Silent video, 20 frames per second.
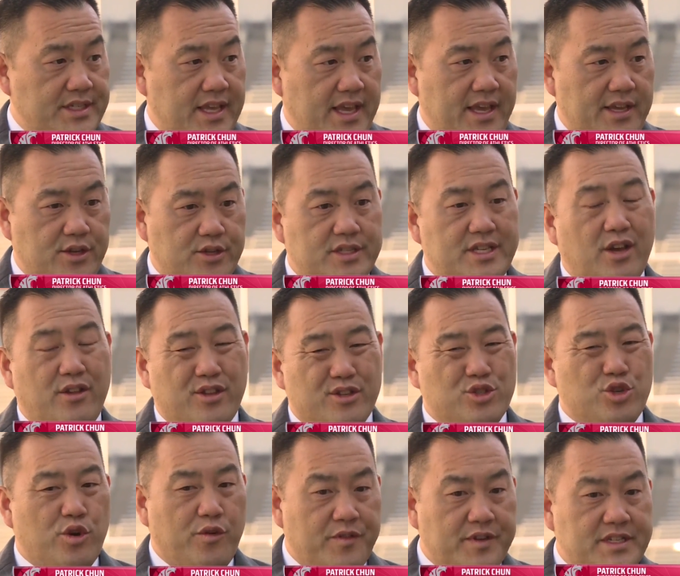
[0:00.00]
mm-hmm. State. You see all the
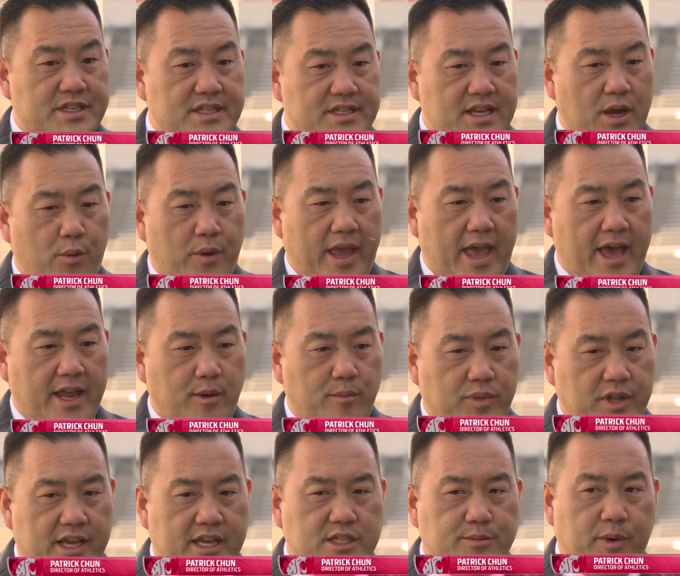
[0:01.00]
services that we had in
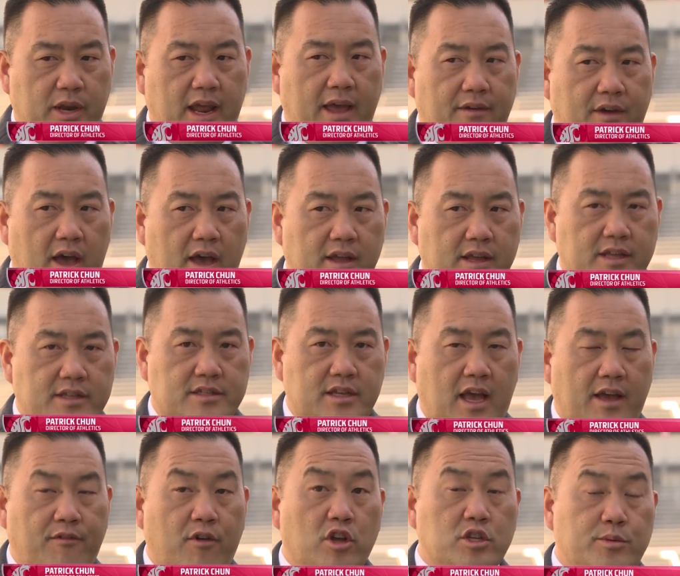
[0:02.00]
place, but I, I,
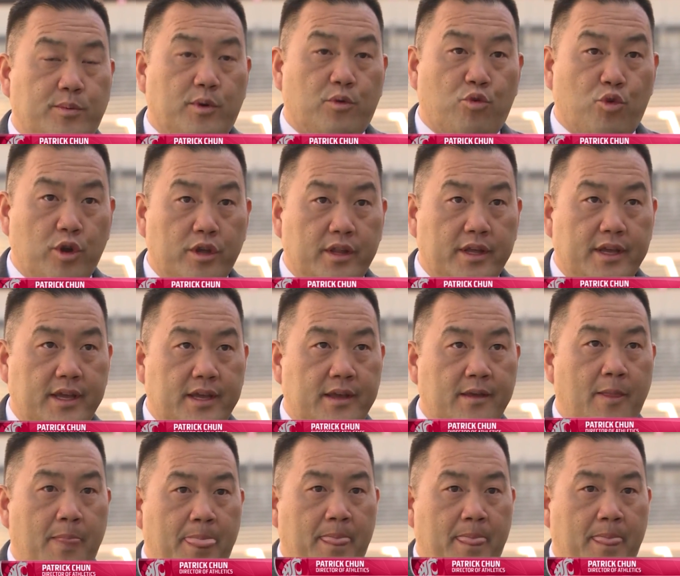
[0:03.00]
I've also been really